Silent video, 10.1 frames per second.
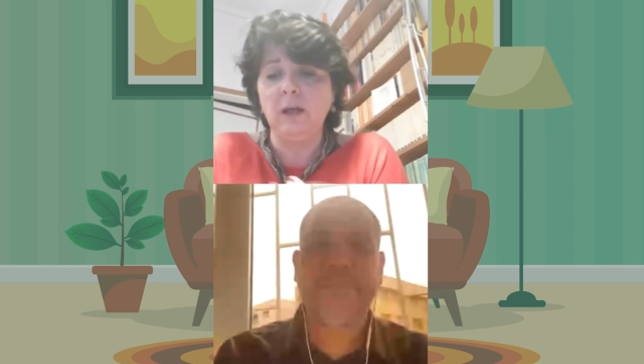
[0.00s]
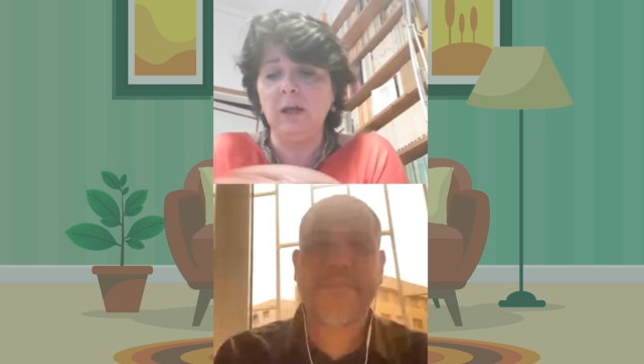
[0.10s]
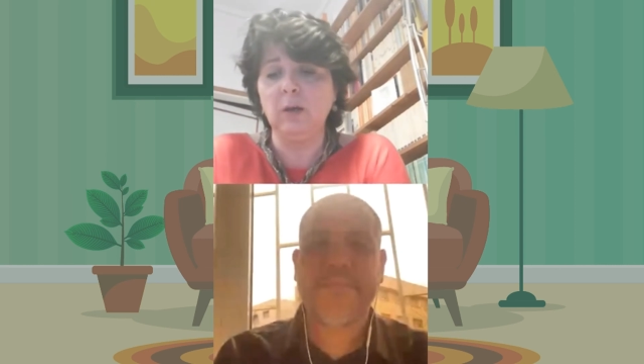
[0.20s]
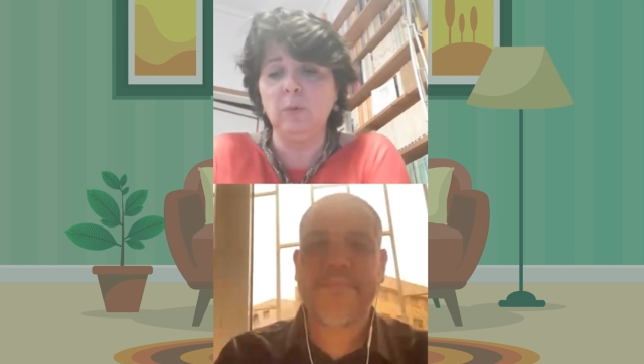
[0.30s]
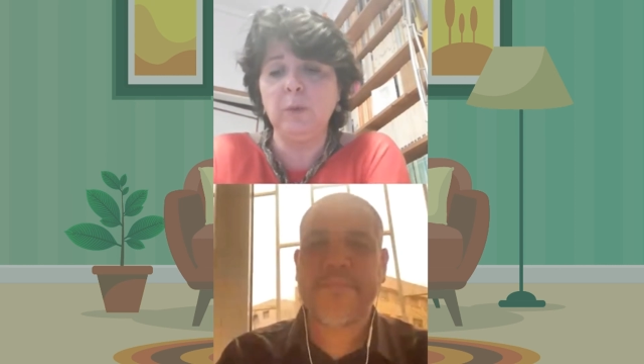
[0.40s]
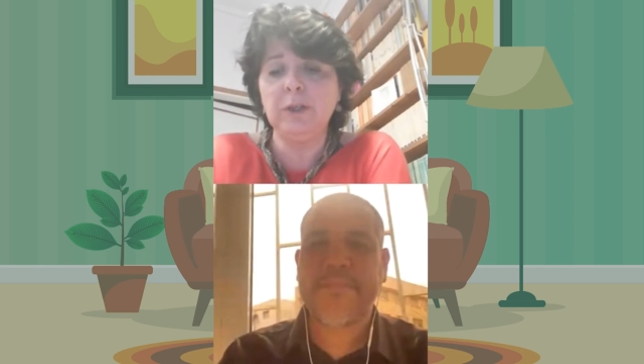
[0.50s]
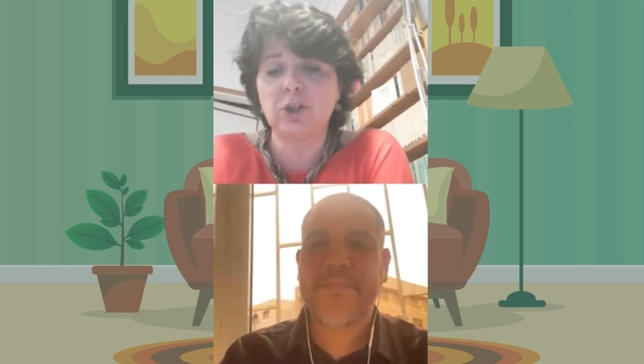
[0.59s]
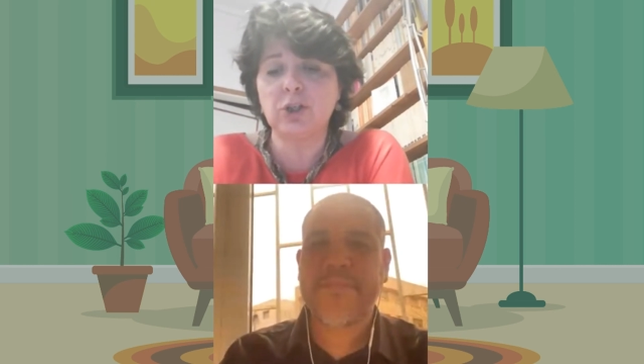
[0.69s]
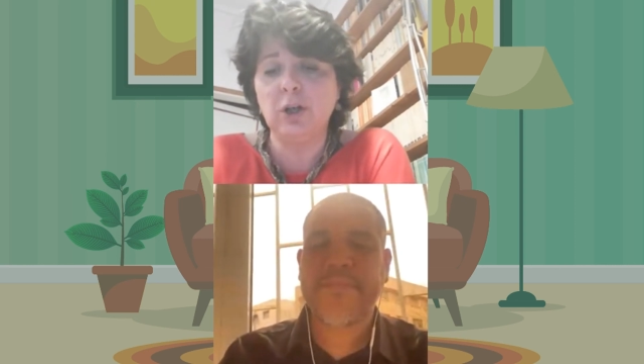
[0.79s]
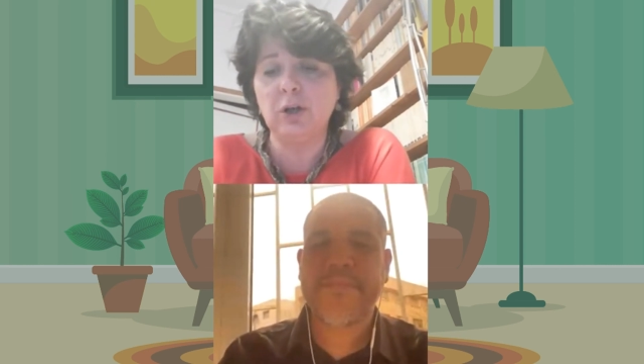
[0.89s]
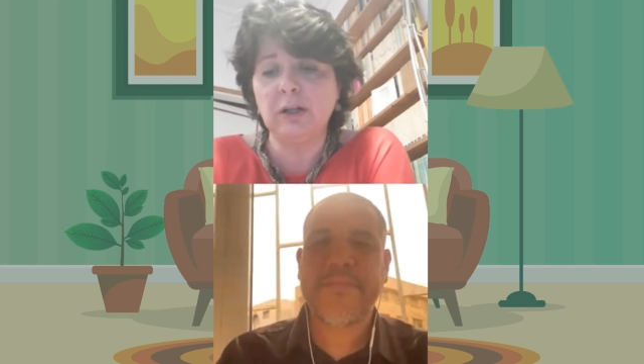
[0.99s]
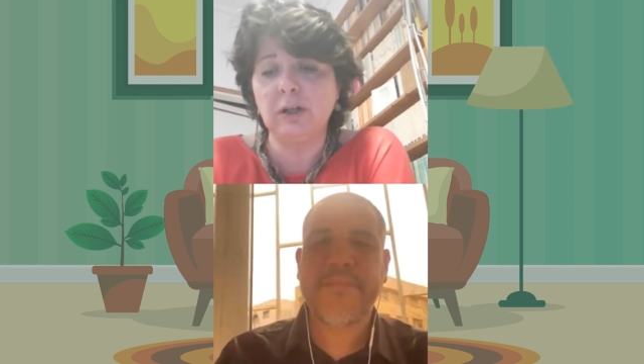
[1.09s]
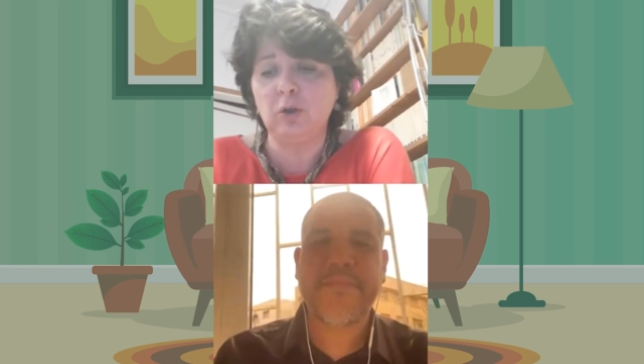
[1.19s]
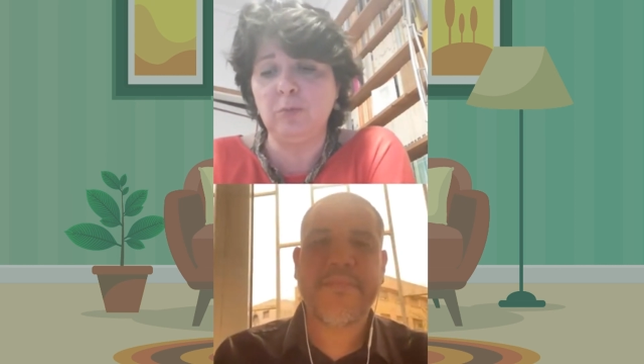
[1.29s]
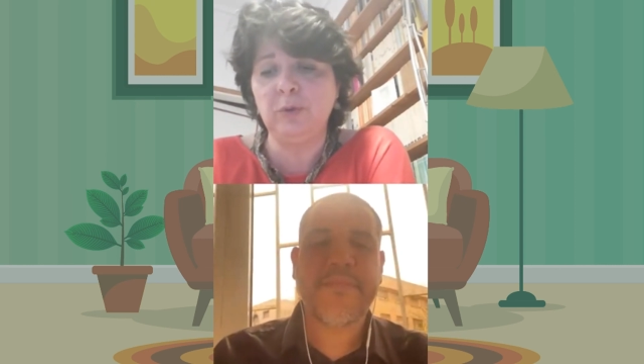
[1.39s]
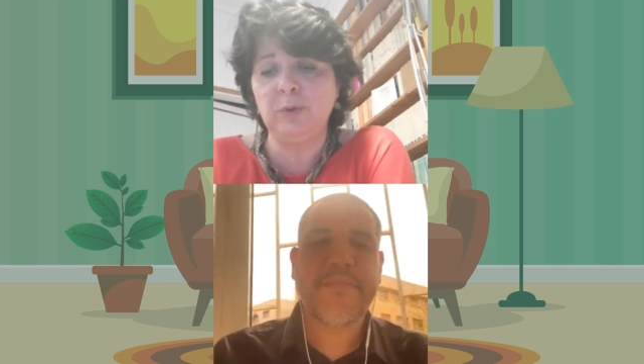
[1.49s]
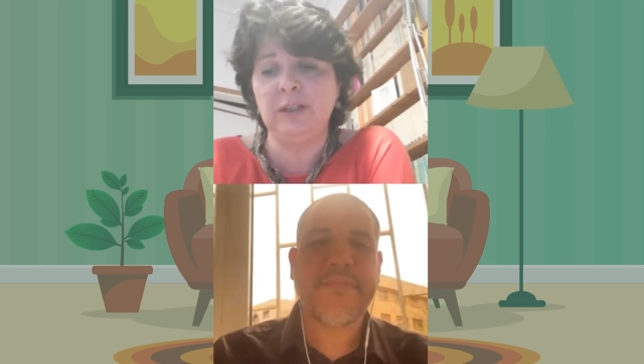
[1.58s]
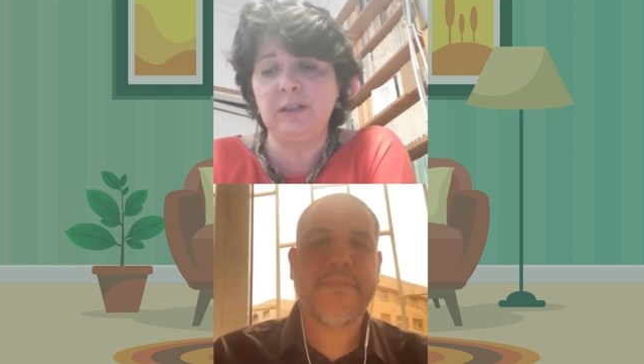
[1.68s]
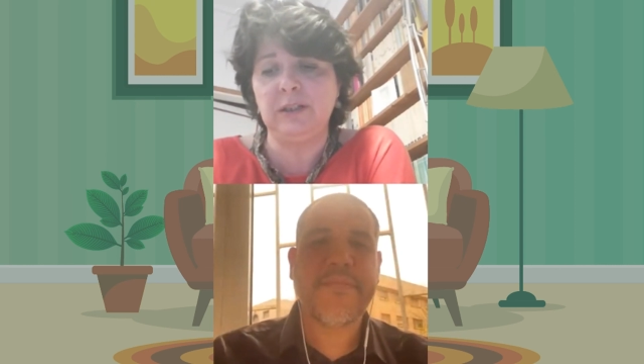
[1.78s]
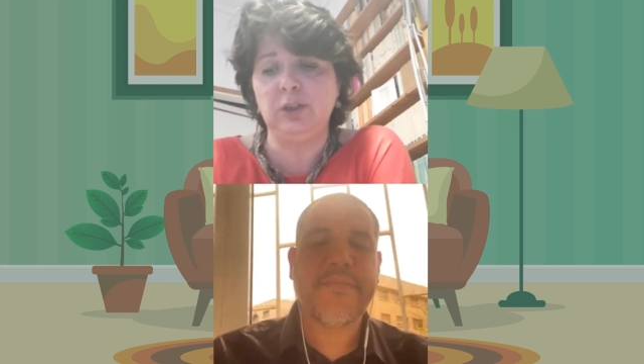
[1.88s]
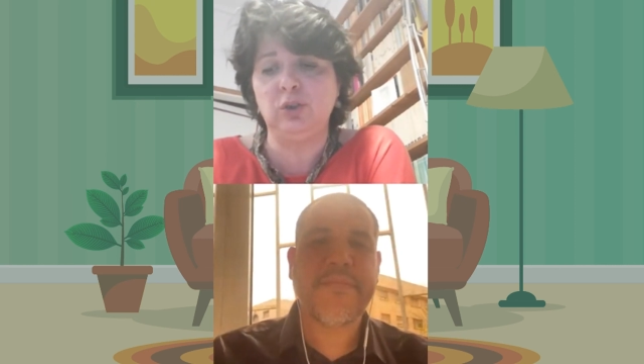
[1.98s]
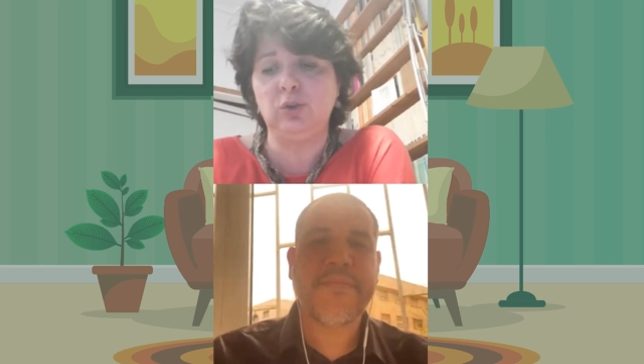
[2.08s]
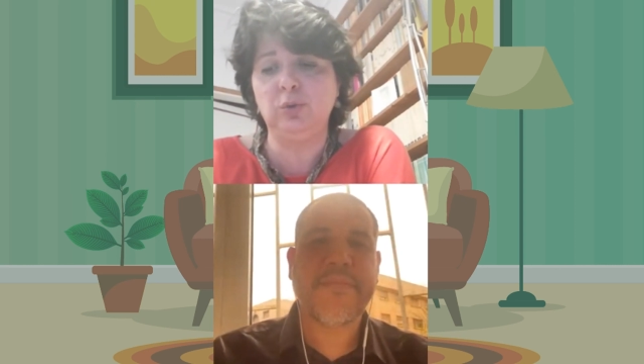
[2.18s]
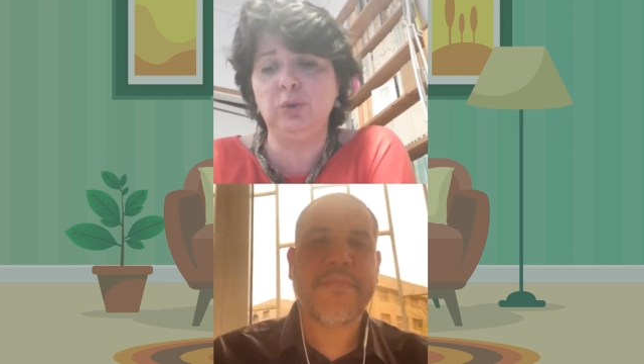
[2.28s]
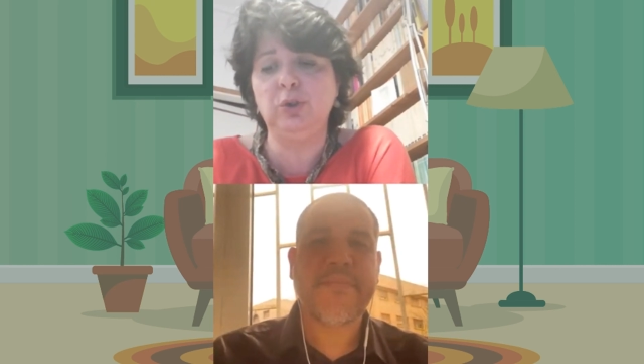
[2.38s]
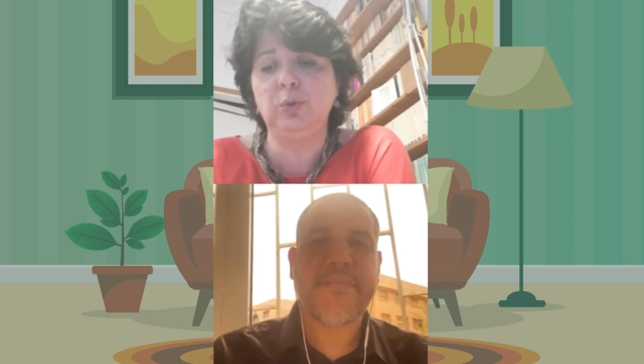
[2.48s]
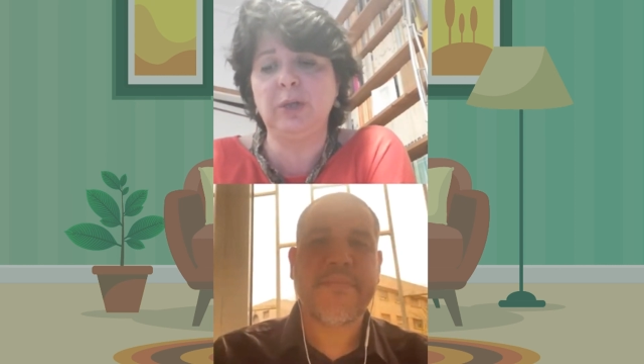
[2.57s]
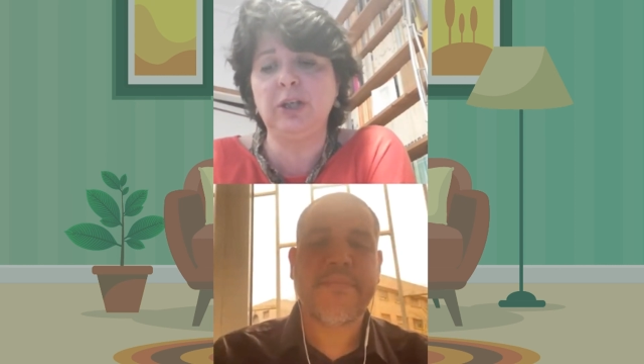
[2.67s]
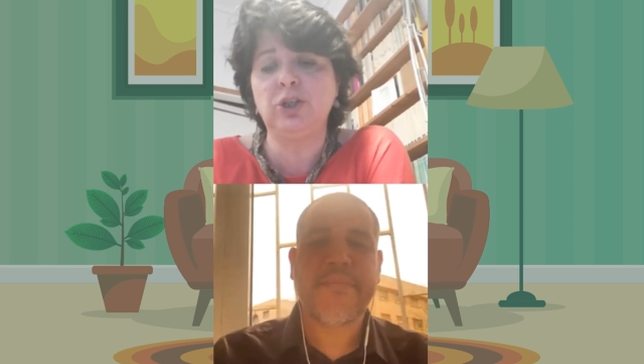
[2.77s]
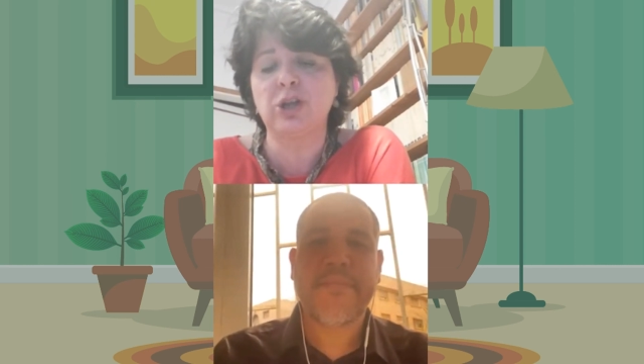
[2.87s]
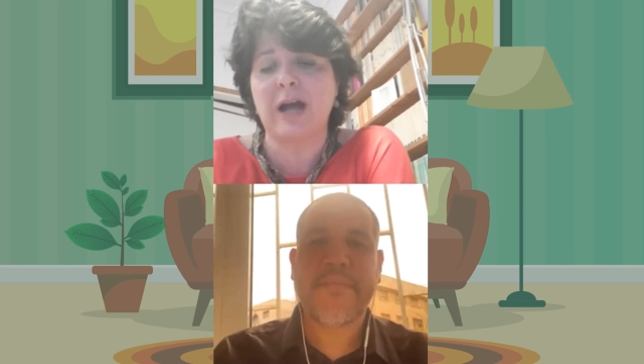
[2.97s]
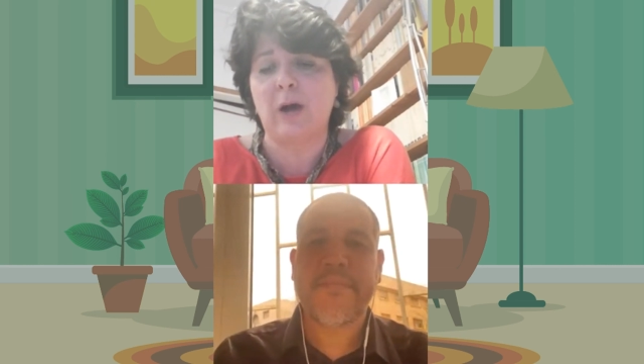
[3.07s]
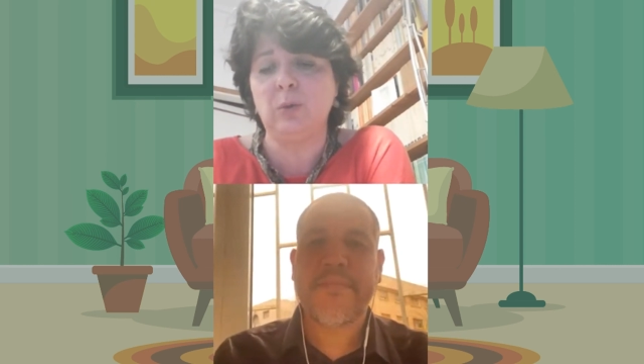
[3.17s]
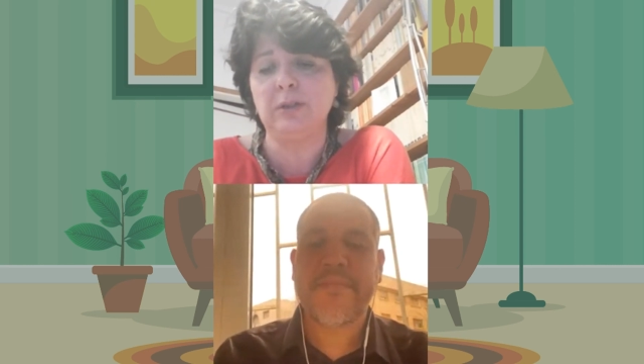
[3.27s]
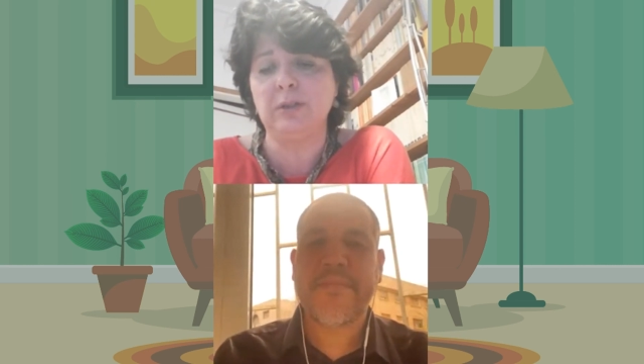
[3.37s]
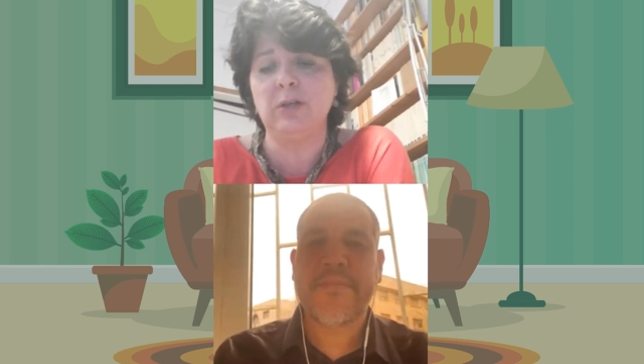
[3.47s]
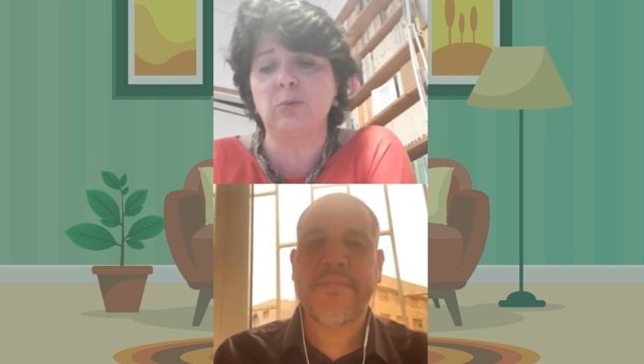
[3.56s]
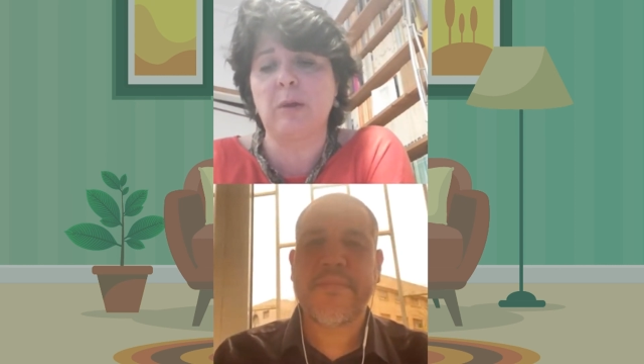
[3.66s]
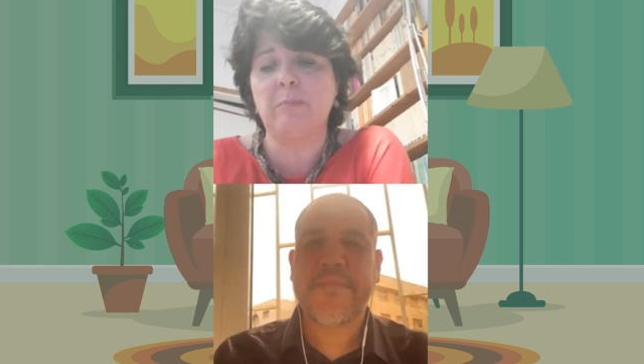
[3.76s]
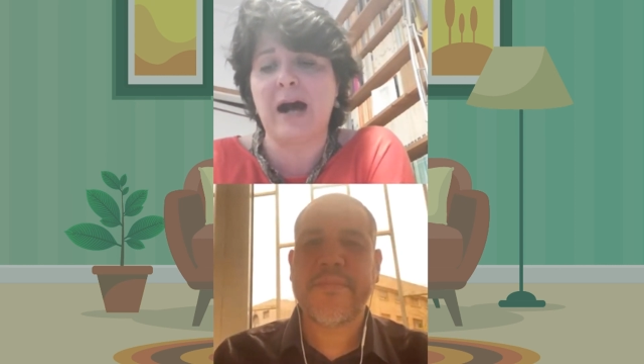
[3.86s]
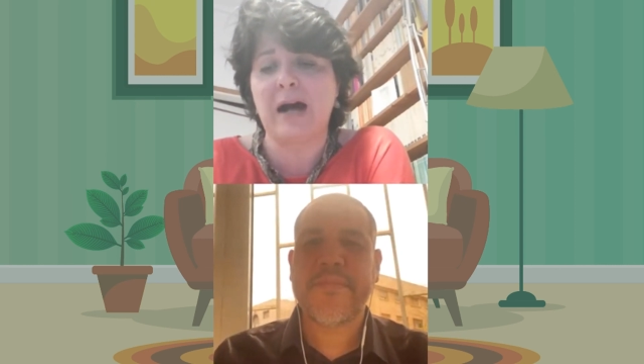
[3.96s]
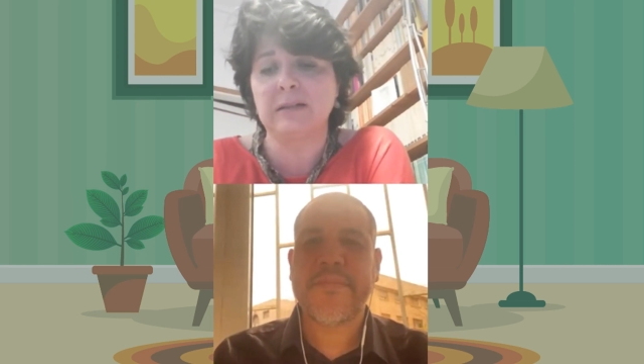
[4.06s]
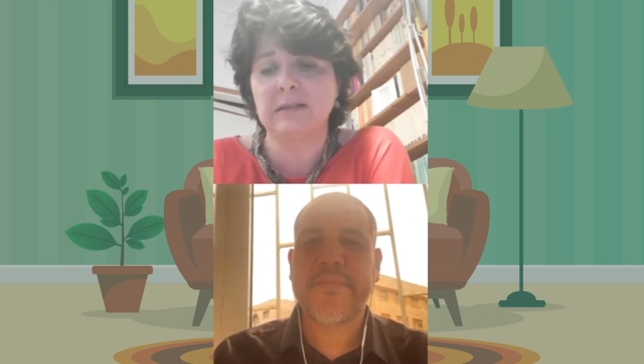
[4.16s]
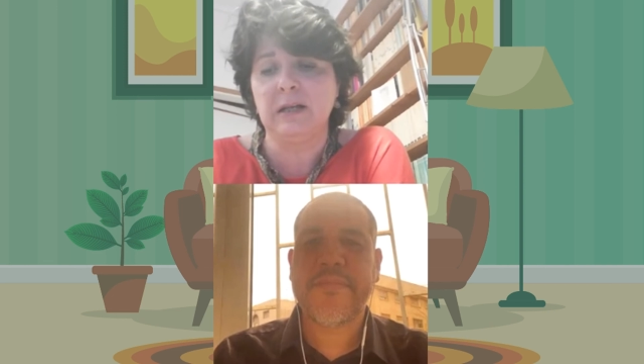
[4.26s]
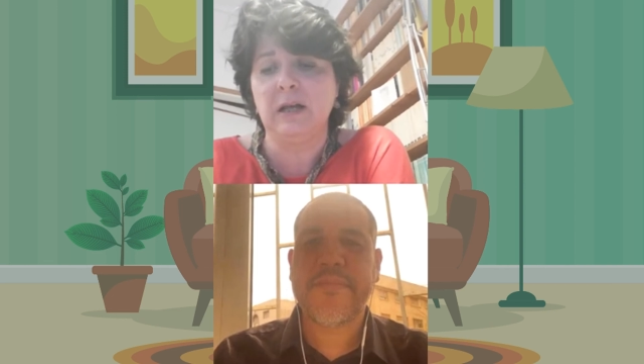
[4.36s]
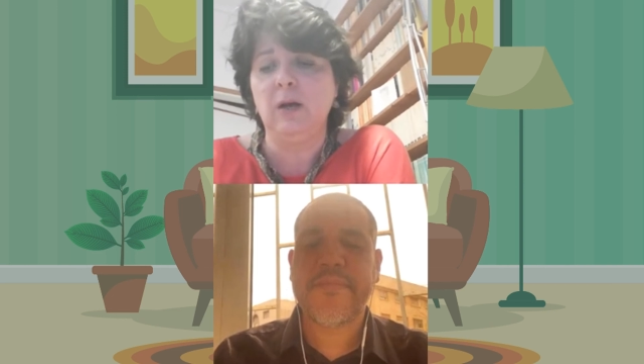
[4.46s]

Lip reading: Which local community do you reach out in Rabat